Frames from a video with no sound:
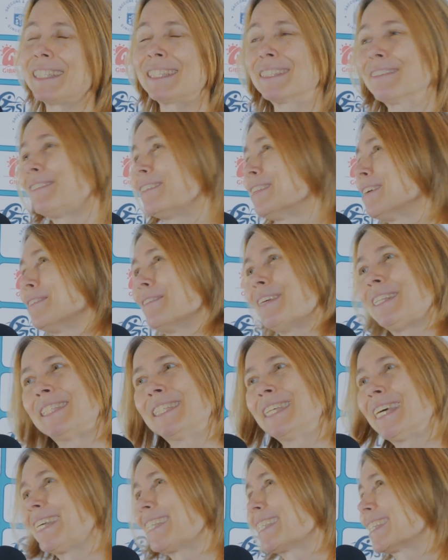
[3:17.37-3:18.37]
So no, it's
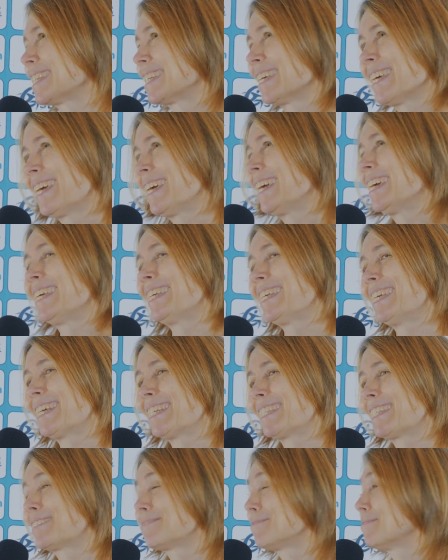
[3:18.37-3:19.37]
just
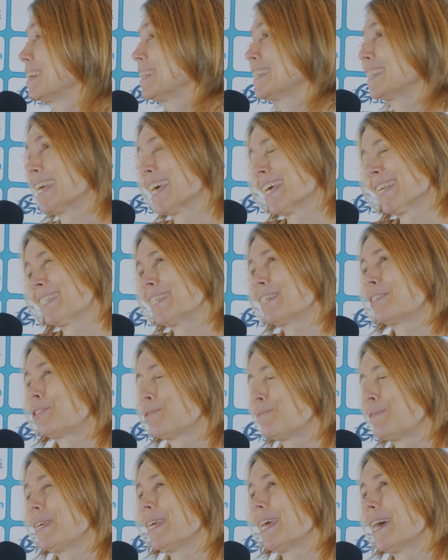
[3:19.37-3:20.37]
fantastic
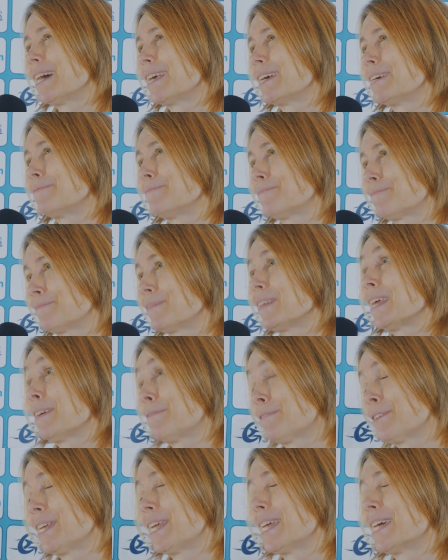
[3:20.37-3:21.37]
to be here
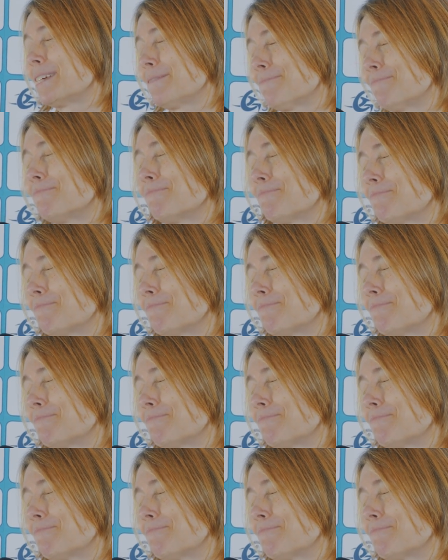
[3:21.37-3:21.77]
every year.